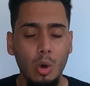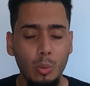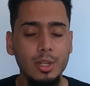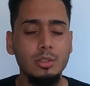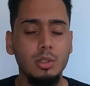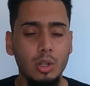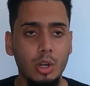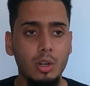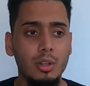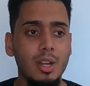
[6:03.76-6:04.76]
always
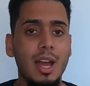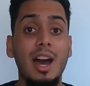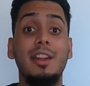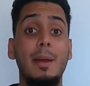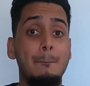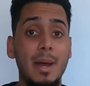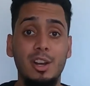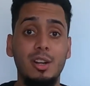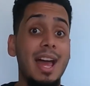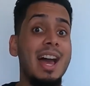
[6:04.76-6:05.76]
learn how to get
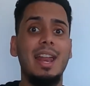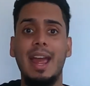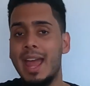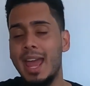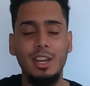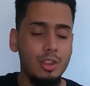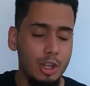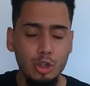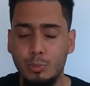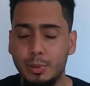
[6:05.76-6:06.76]
better at
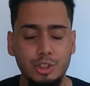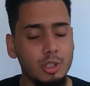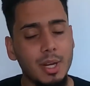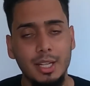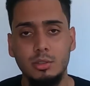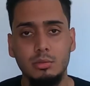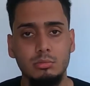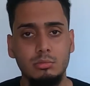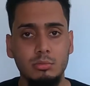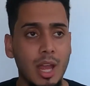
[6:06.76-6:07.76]
anything you put your mind to.
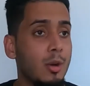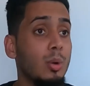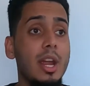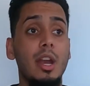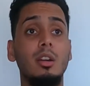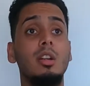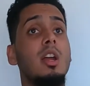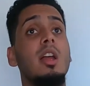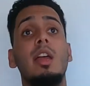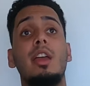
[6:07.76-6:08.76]
I don't care
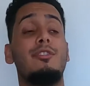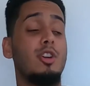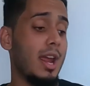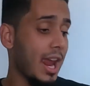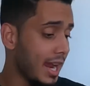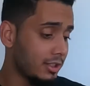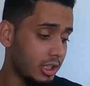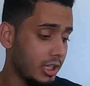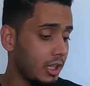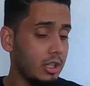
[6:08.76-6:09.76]
if you're
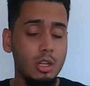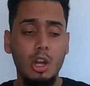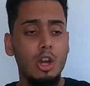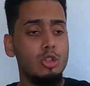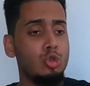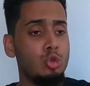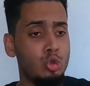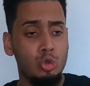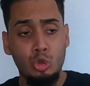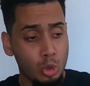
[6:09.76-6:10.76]

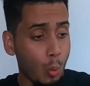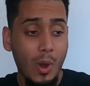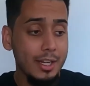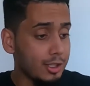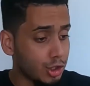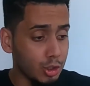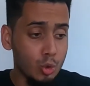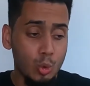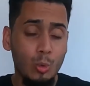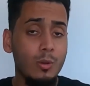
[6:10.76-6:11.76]
18,
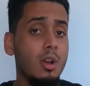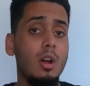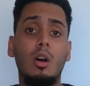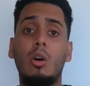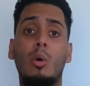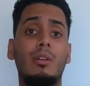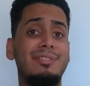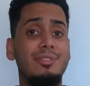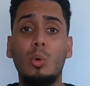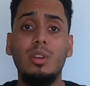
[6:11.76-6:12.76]
22, or
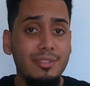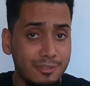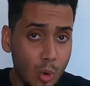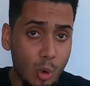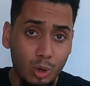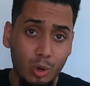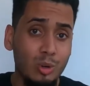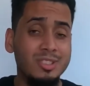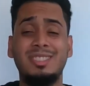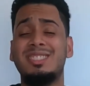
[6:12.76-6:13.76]
44,
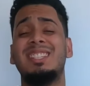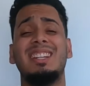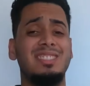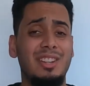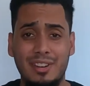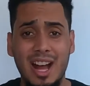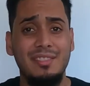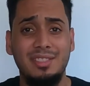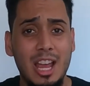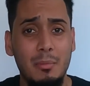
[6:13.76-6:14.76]
or
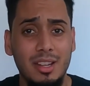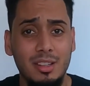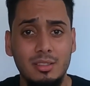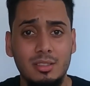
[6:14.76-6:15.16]
65, damn it.